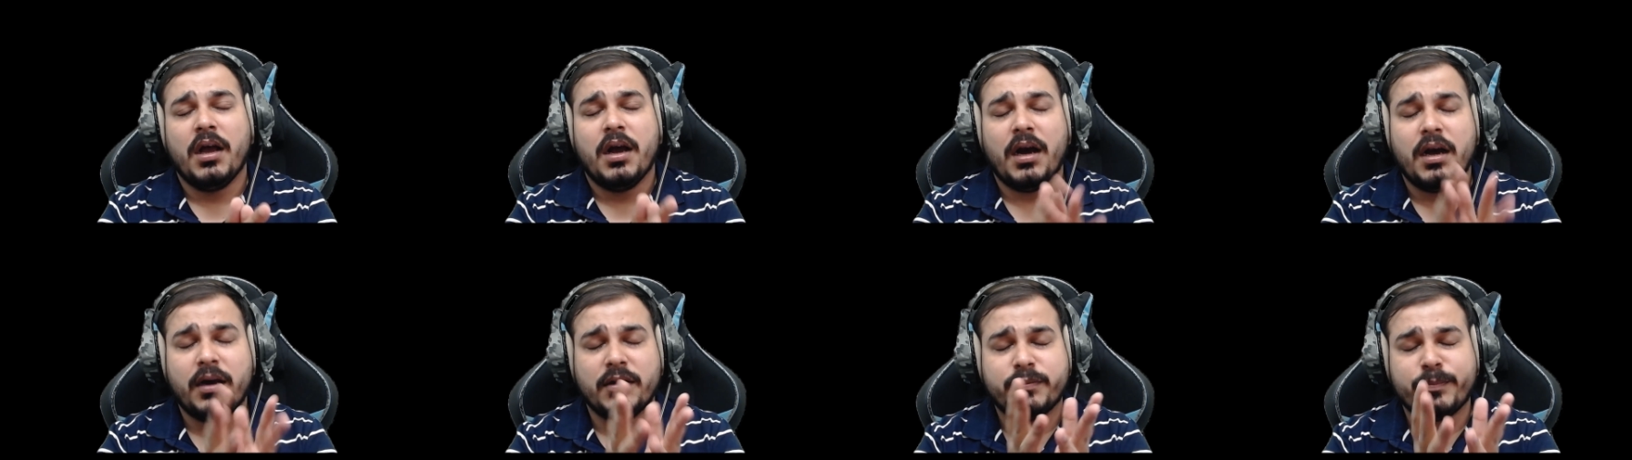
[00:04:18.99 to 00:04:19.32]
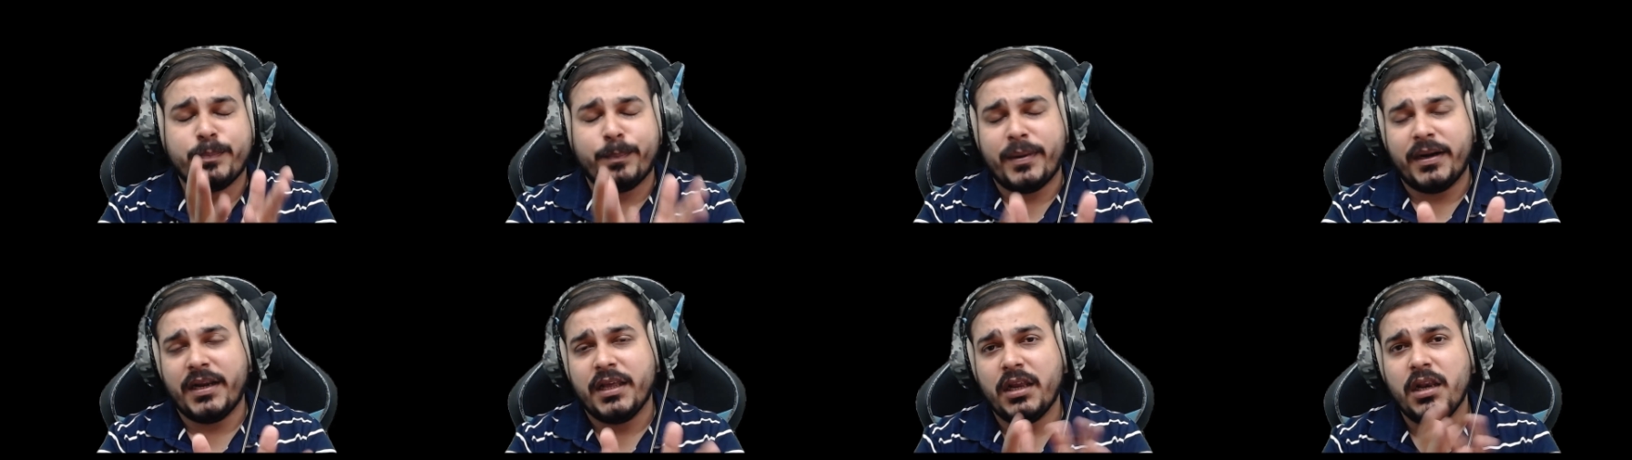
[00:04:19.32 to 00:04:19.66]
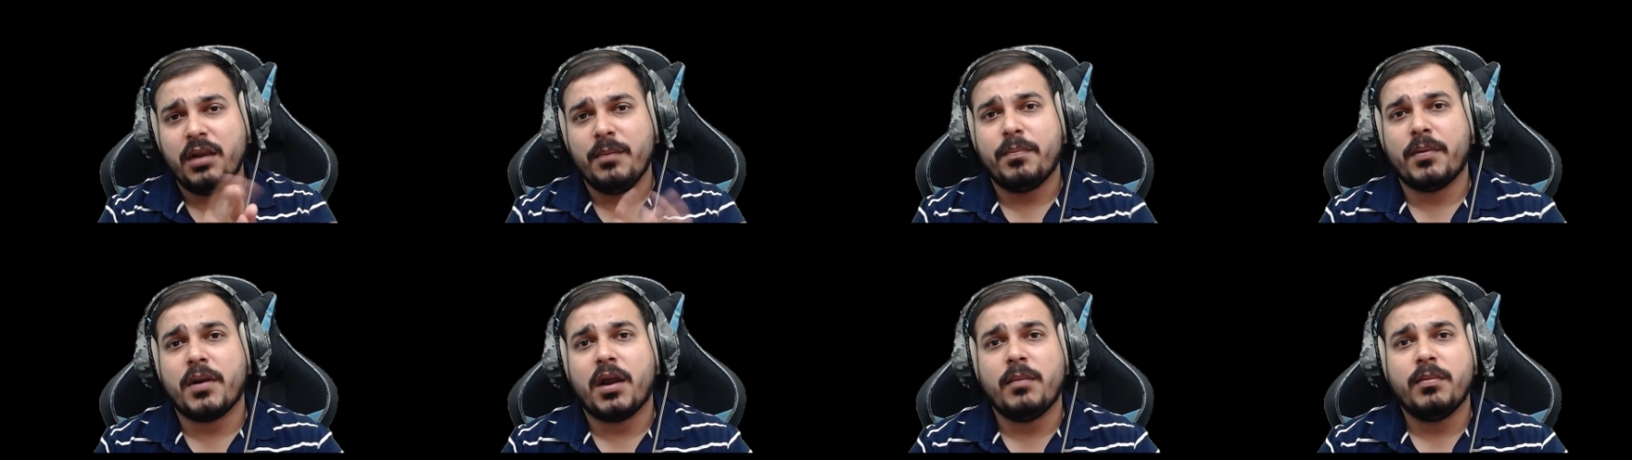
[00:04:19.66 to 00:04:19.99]
a
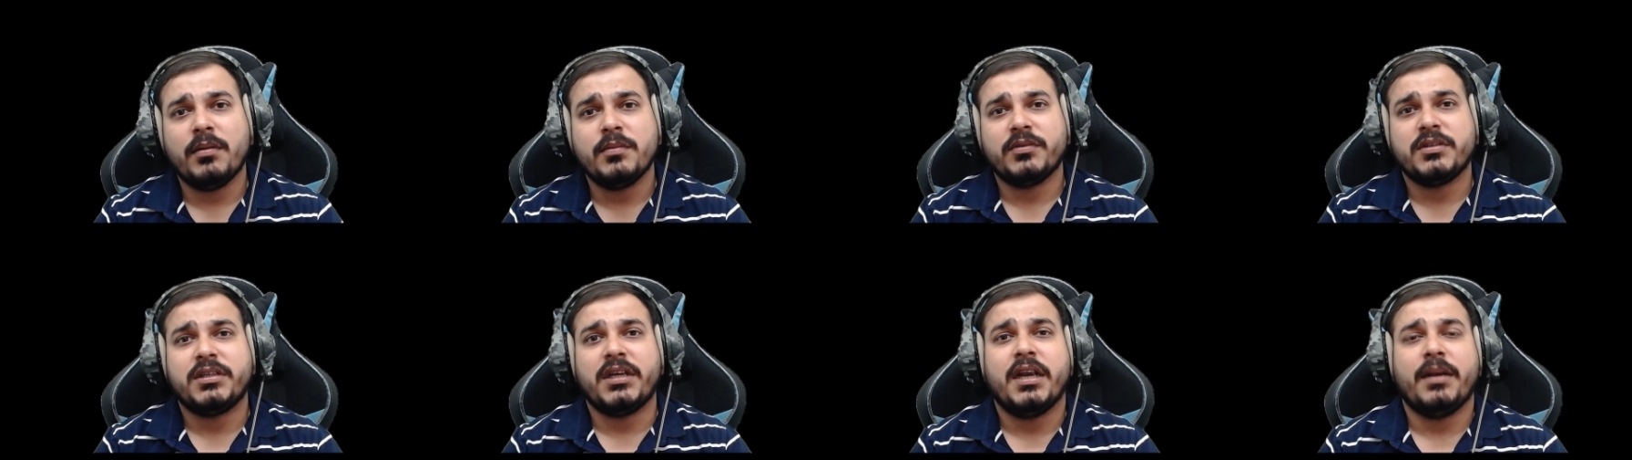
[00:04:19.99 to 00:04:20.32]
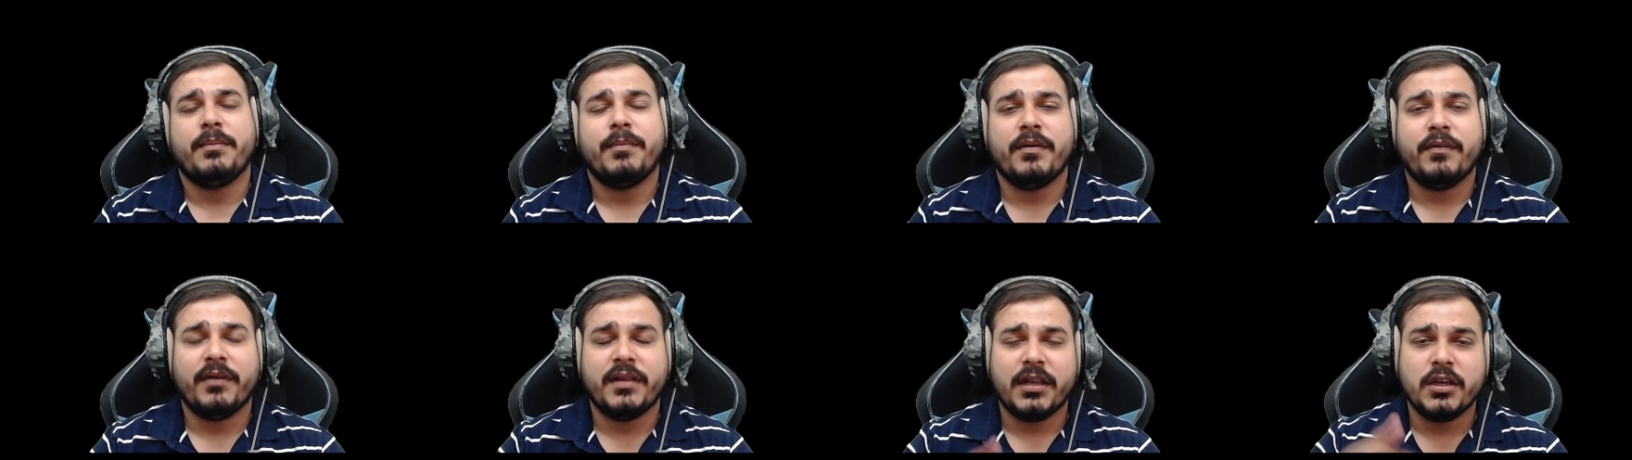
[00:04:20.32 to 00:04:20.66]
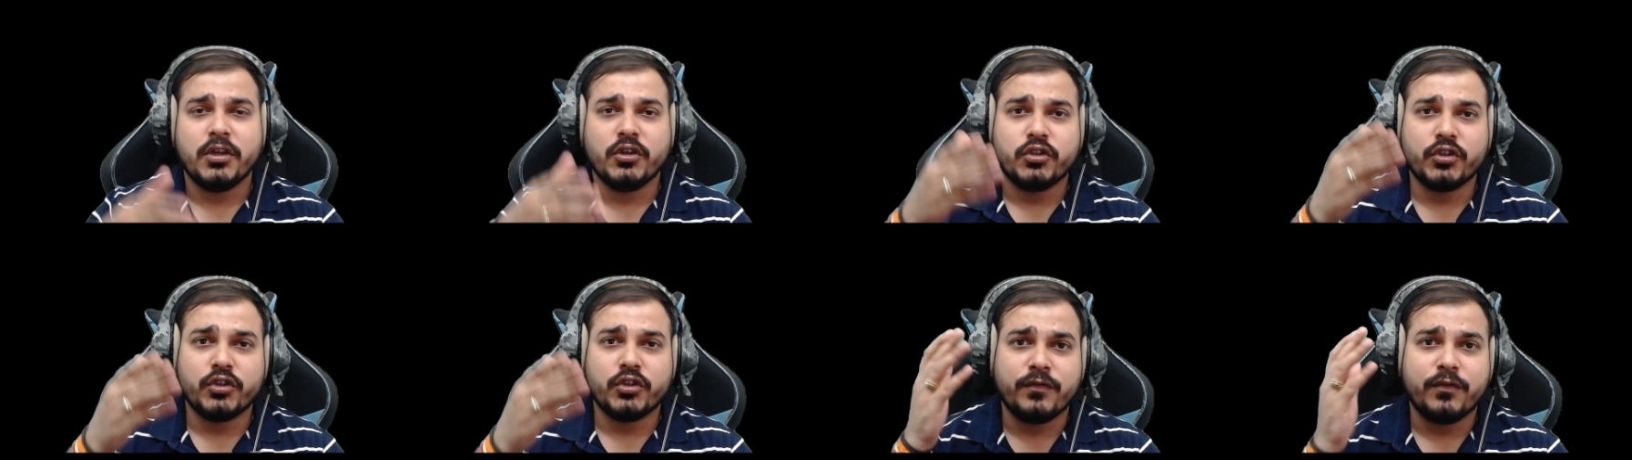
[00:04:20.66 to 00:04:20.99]
particular problem statement, whether
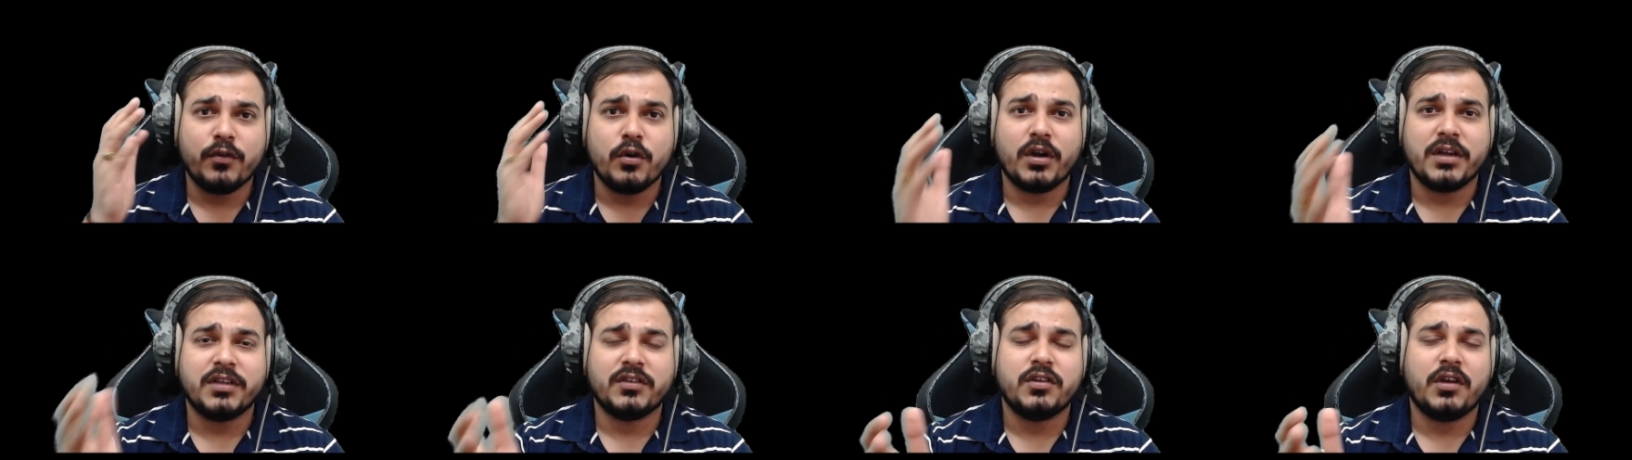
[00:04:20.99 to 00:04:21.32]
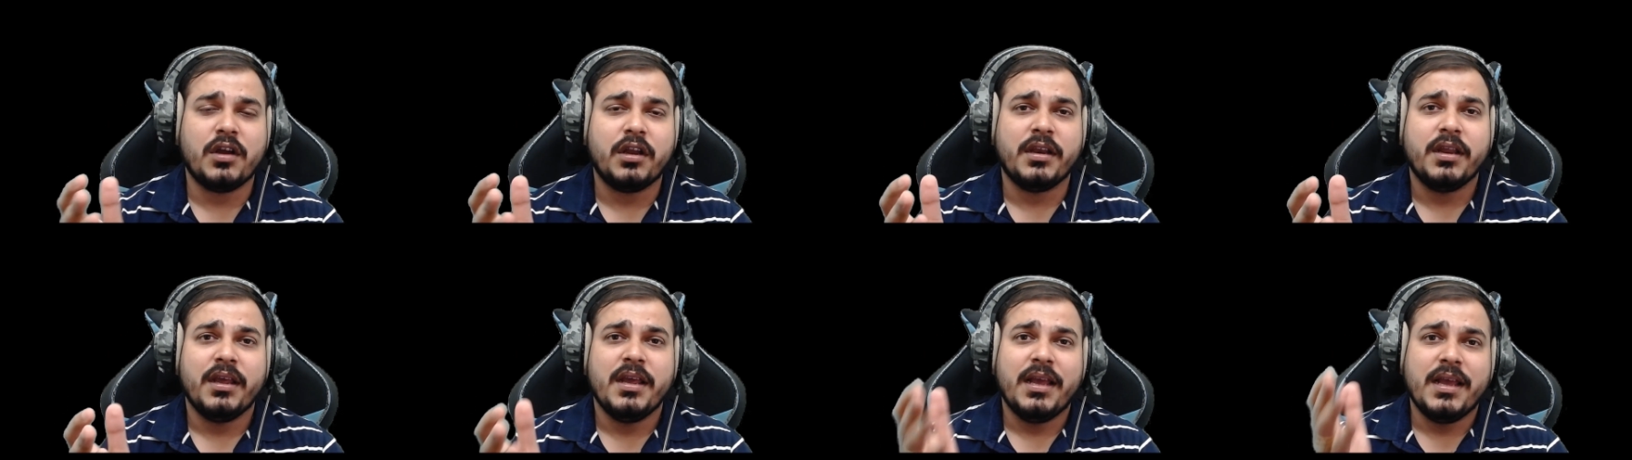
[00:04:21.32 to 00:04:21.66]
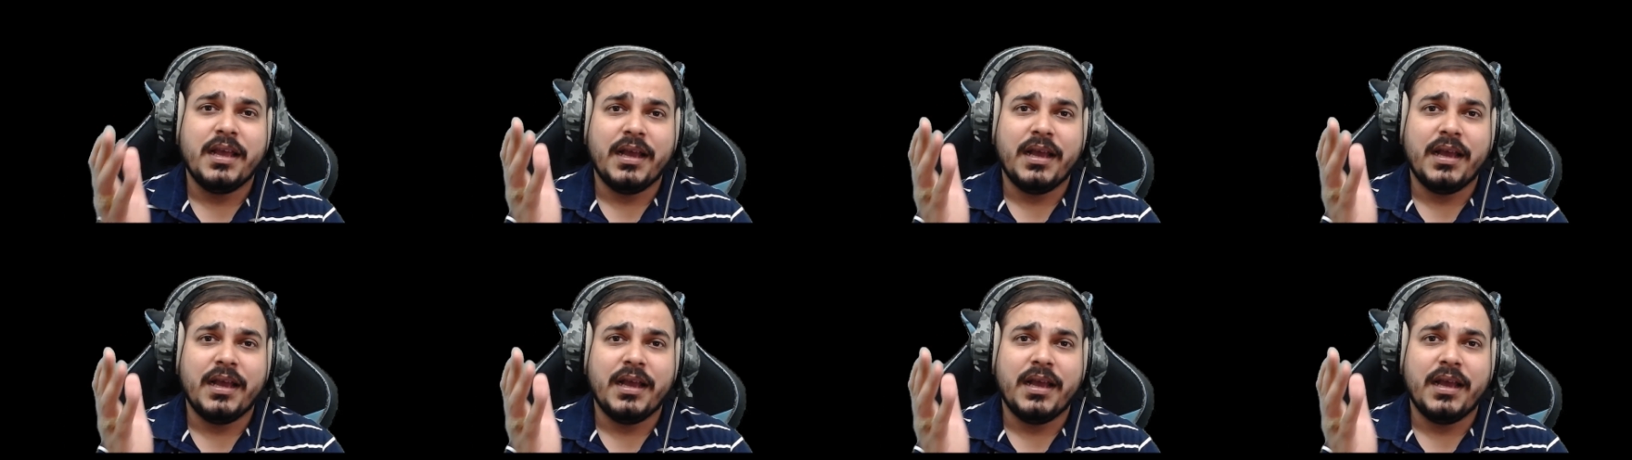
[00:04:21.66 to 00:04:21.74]
you should focus on